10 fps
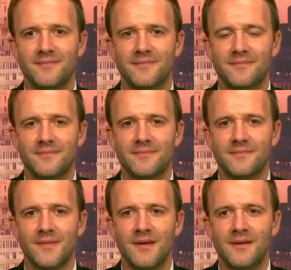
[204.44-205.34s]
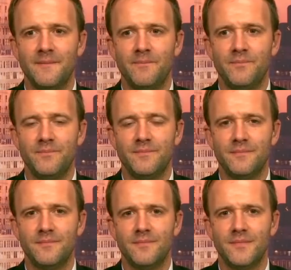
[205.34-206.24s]
Will they get the World
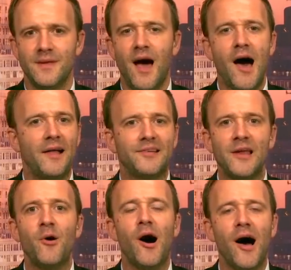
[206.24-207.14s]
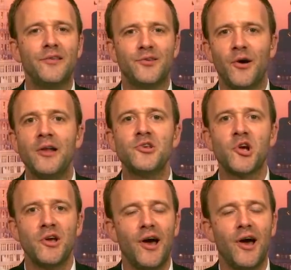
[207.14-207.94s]
Cup or Mourinho version? 200.